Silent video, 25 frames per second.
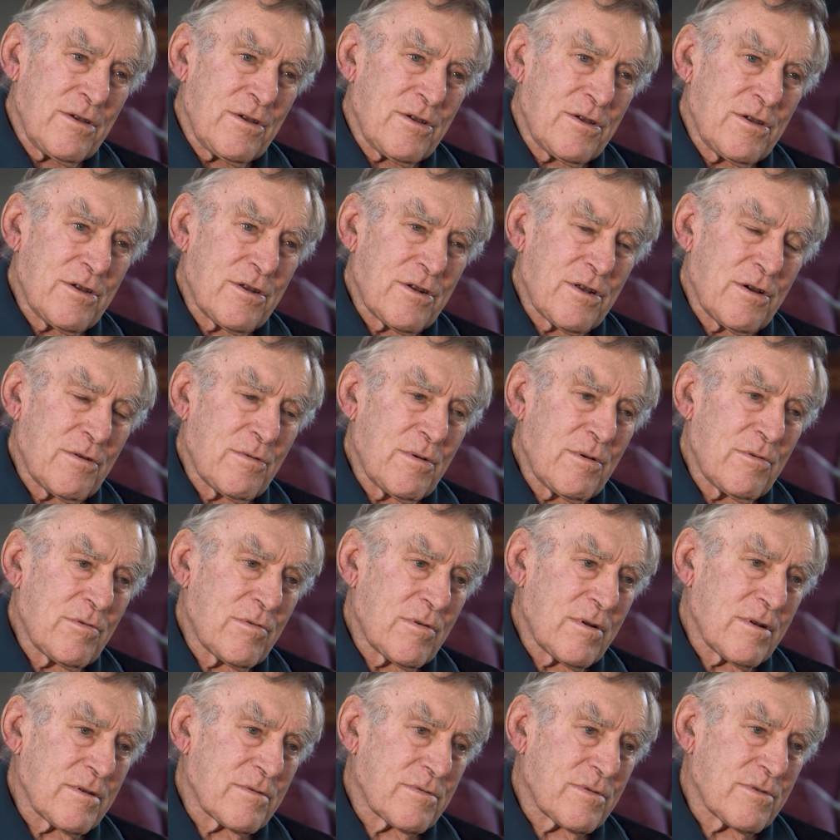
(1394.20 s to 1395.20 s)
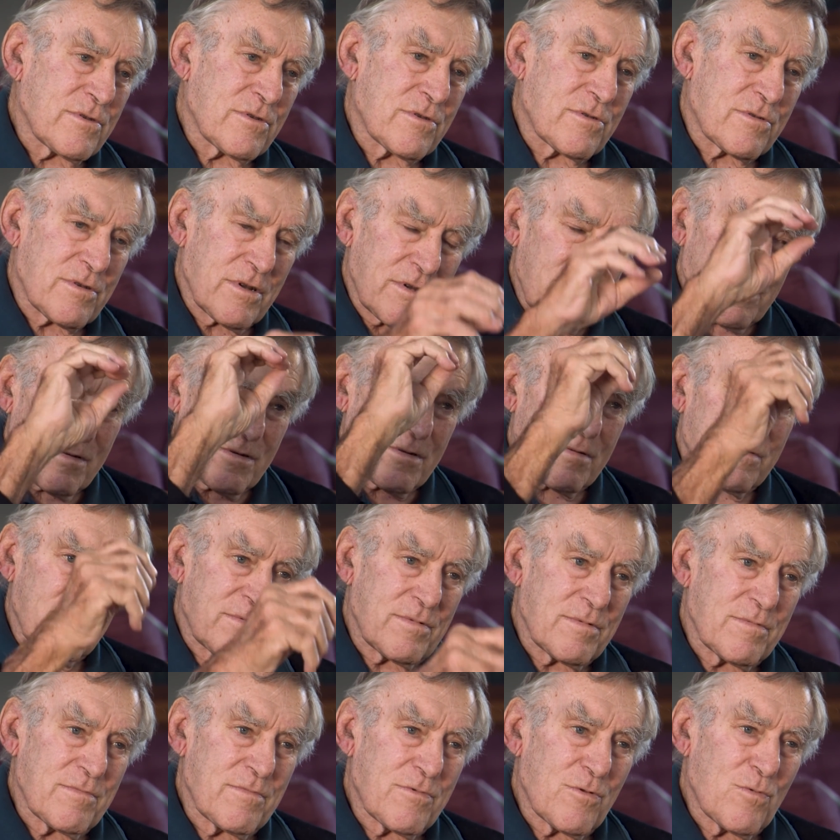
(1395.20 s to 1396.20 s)
you know, we were with this uh,
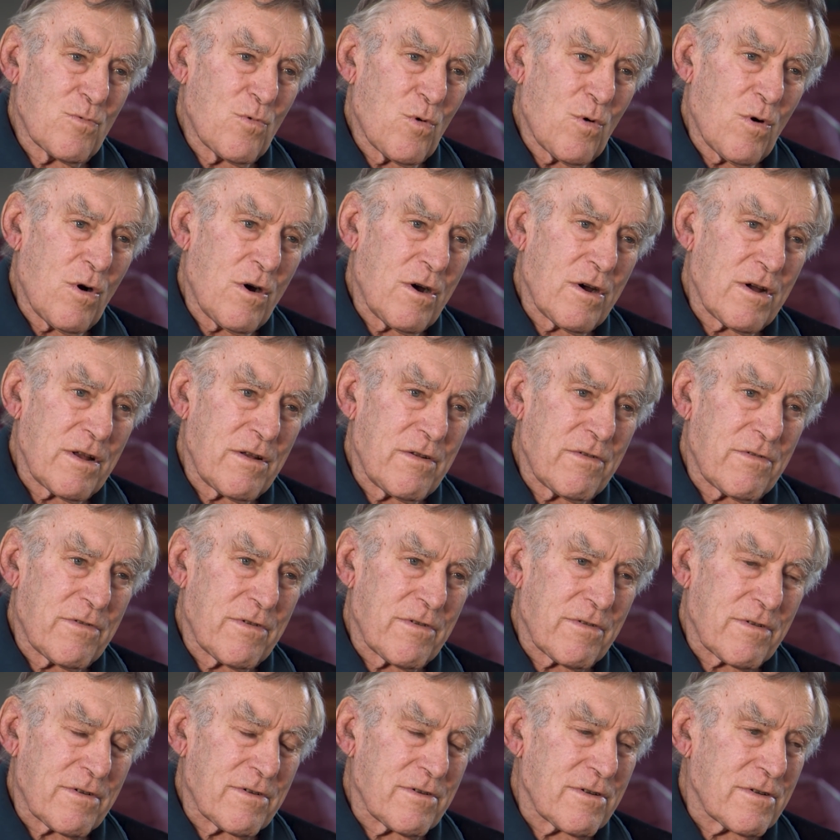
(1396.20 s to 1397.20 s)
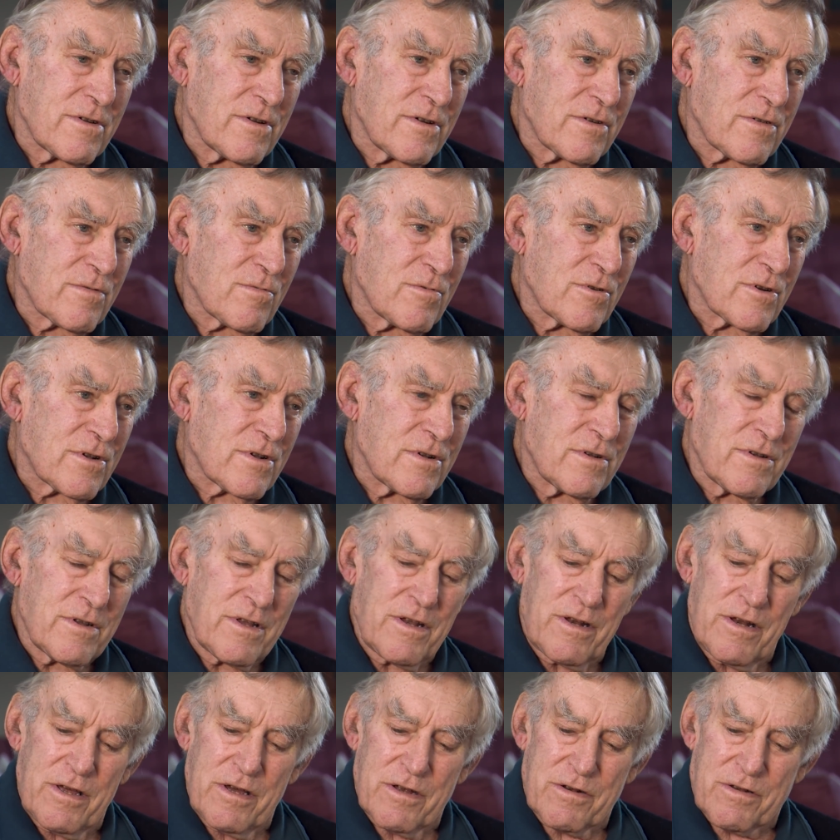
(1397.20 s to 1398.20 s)
wines and God knows what, and
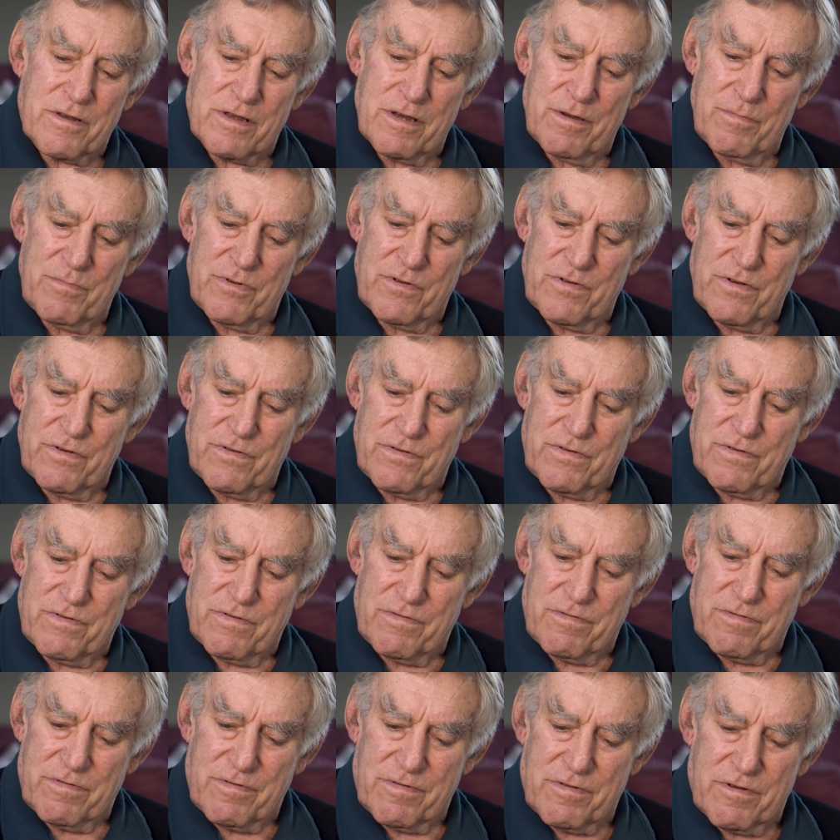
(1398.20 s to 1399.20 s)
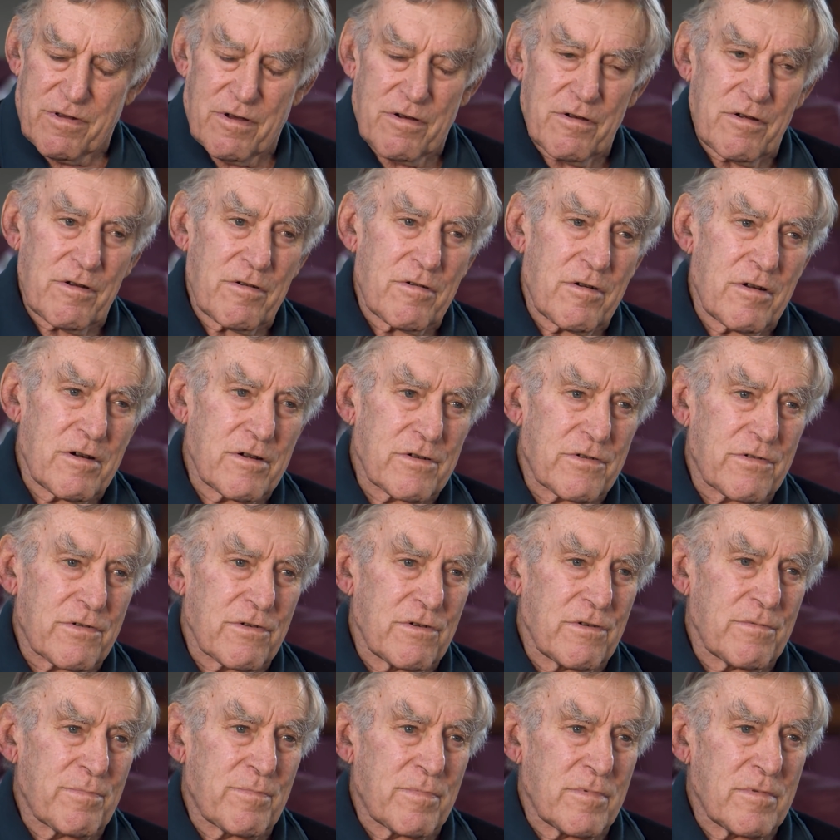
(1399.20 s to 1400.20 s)
then out comes this Taira
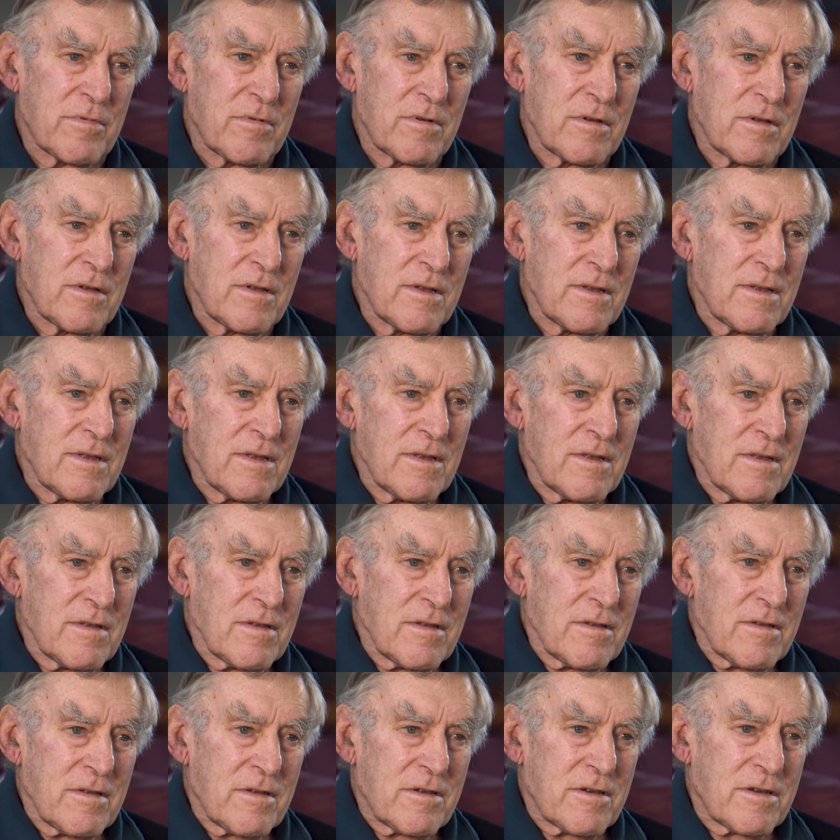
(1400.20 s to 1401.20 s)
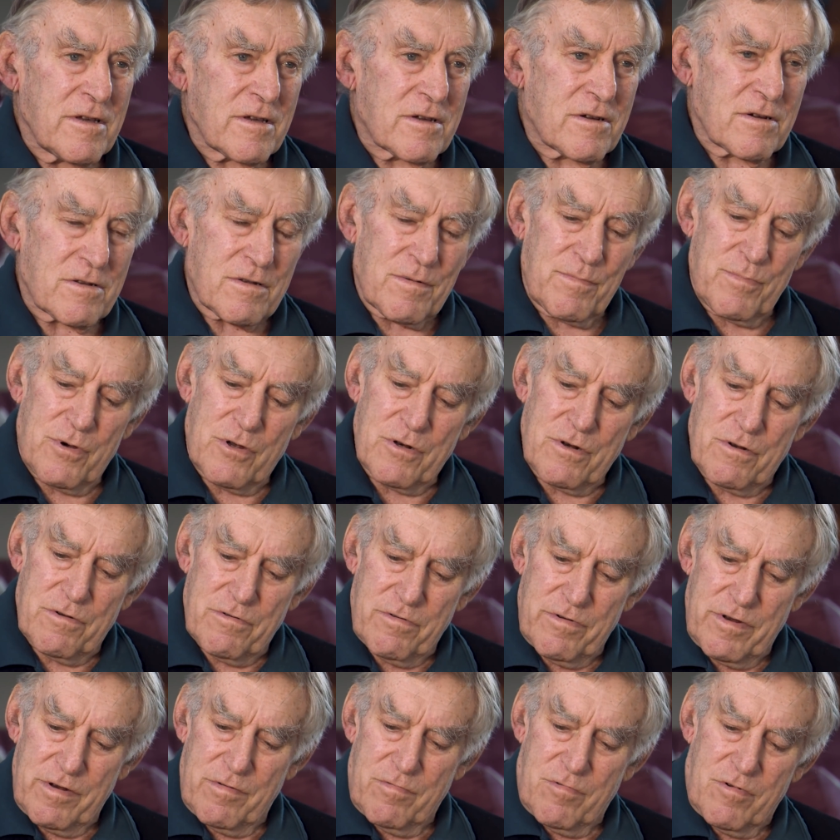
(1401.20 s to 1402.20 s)
soup. He got a bottle of
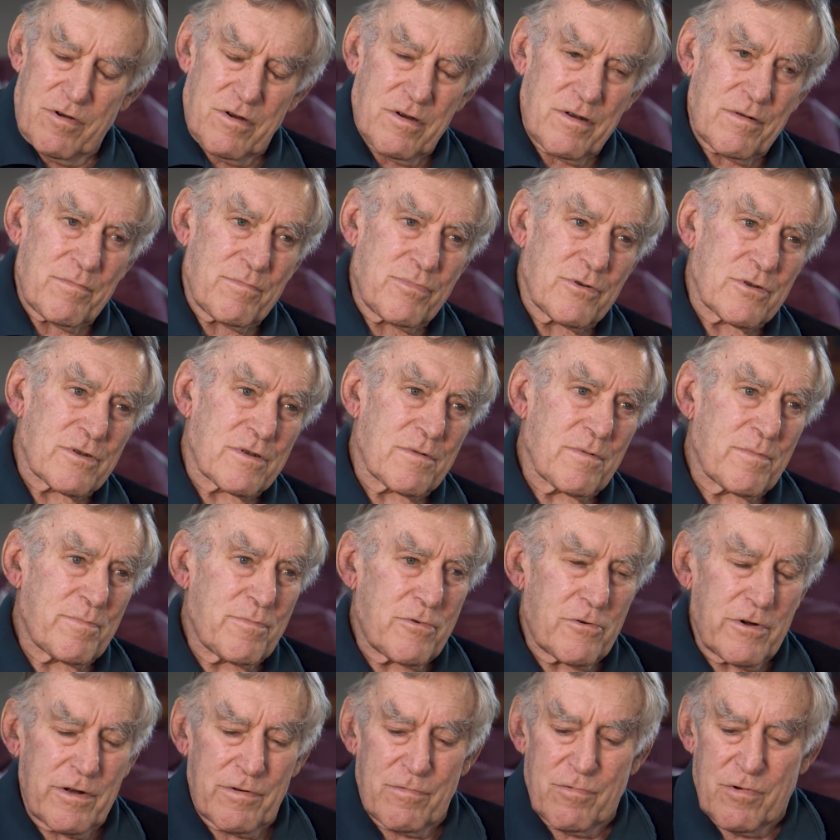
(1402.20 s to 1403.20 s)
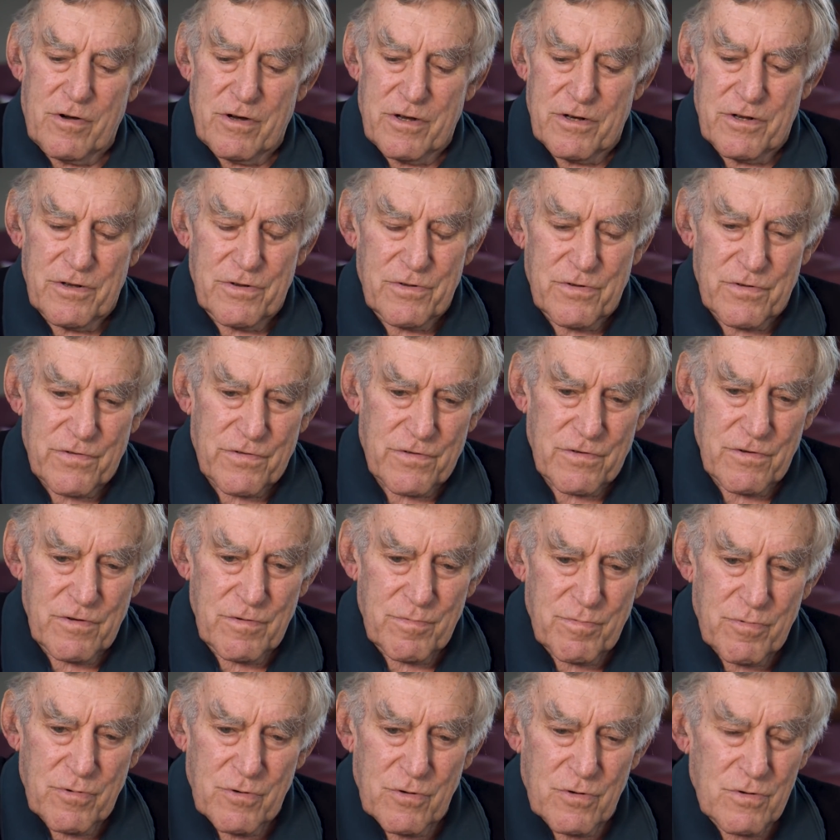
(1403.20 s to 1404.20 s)
red wine, put the red wine in the
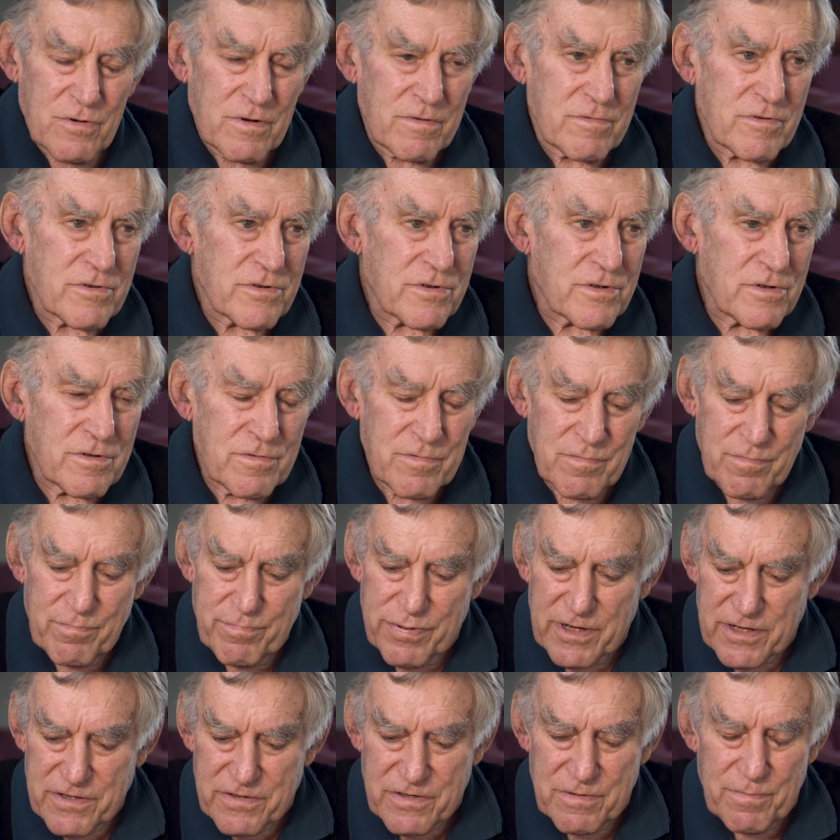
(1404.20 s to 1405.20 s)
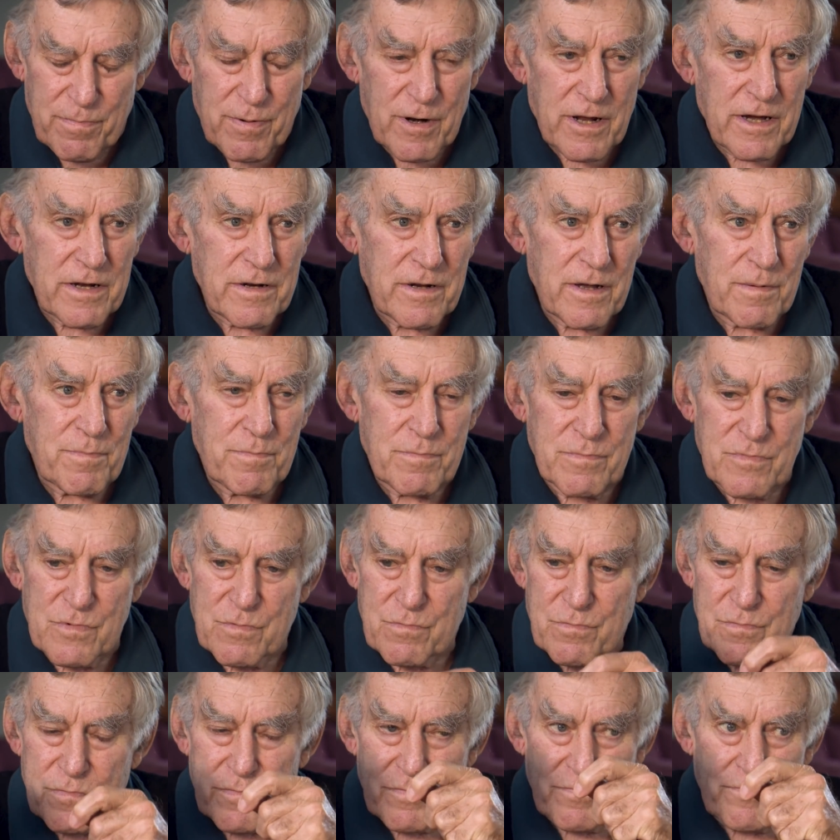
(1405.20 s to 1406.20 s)
soup, all of us, and picks the plate up.
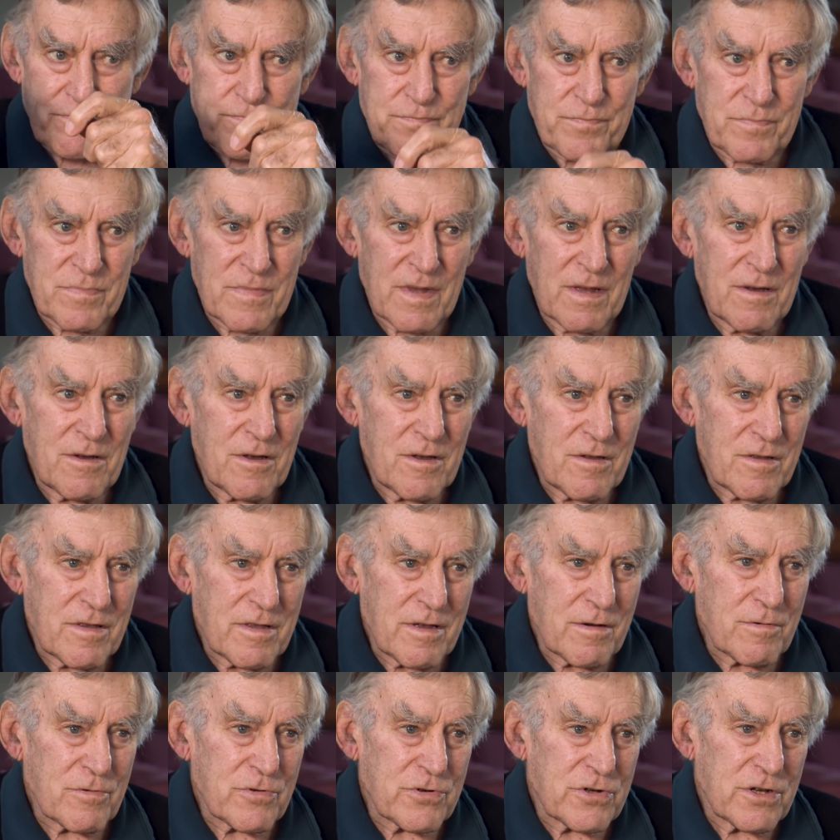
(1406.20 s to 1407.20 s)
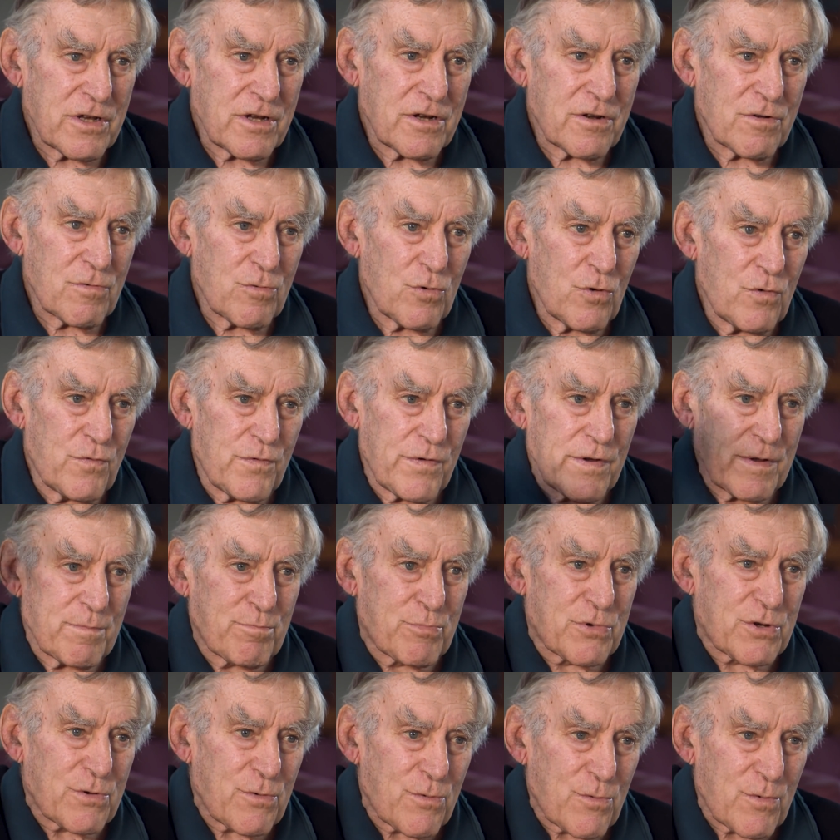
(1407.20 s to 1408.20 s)
That was the end of Wolfie.
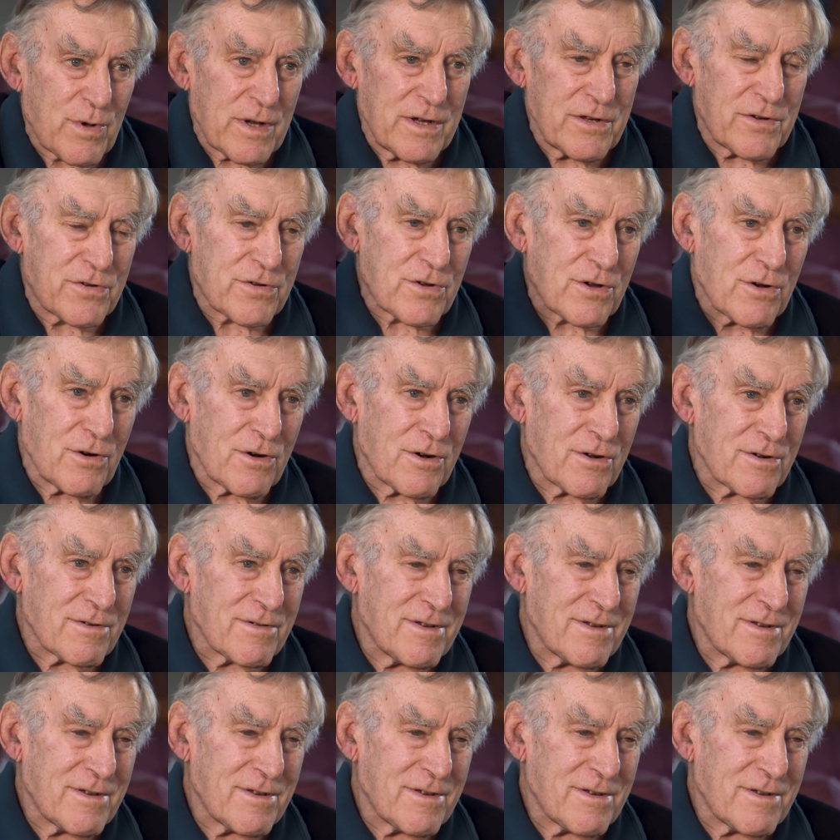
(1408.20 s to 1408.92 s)
He's gone.